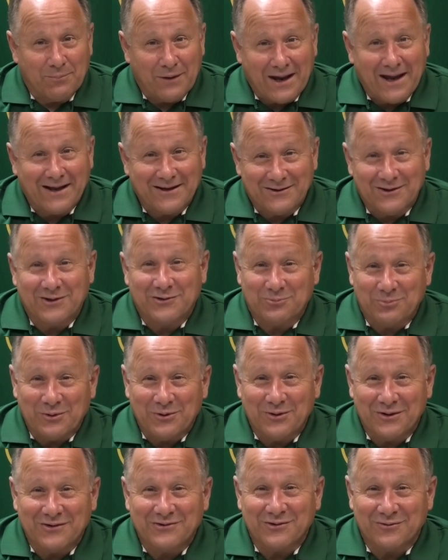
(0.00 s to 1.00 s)
bad
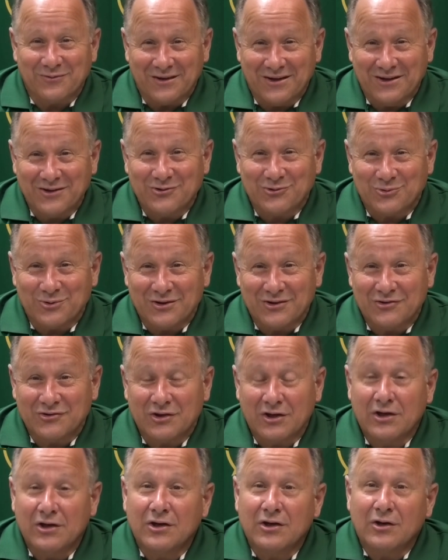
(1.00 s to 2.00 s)
experience of the injuries,
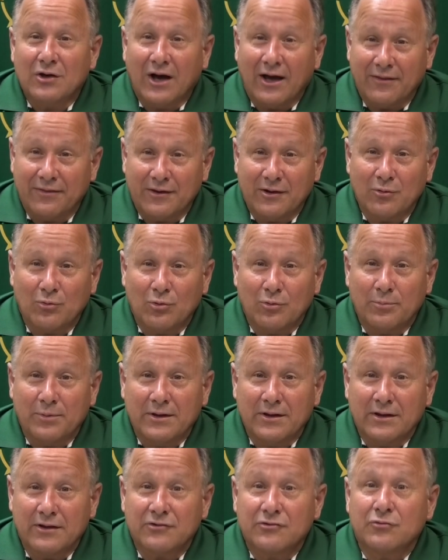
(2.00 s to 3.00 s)
I think will
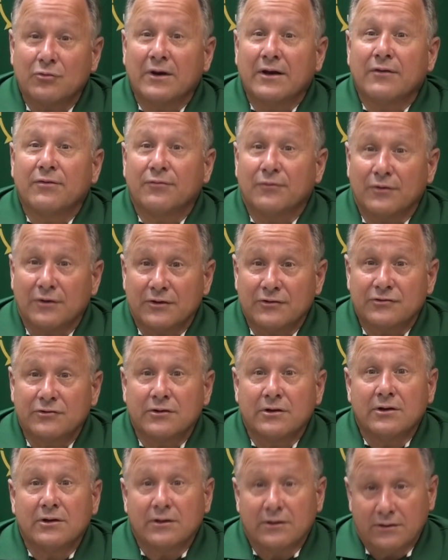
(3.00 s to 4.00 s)
be a strength for us,
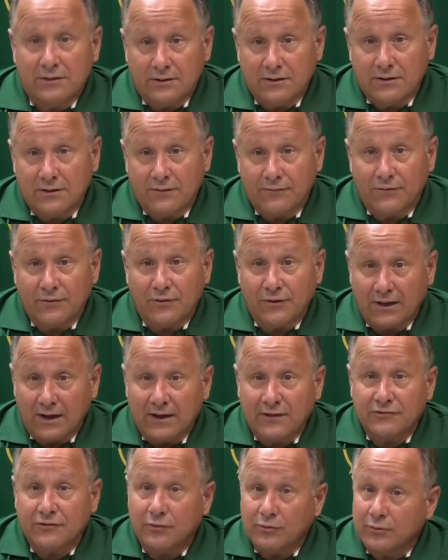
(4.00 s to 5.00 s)
for the
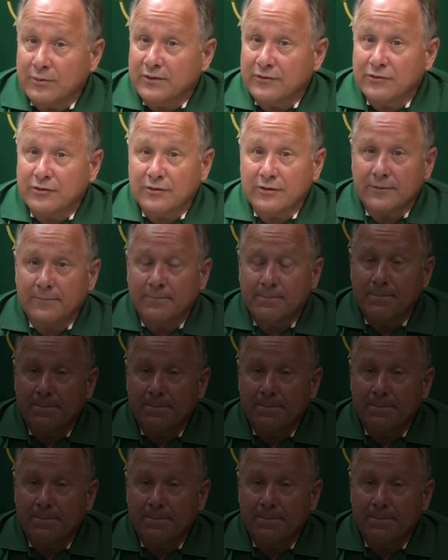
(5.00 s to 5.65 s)
guys that are returning.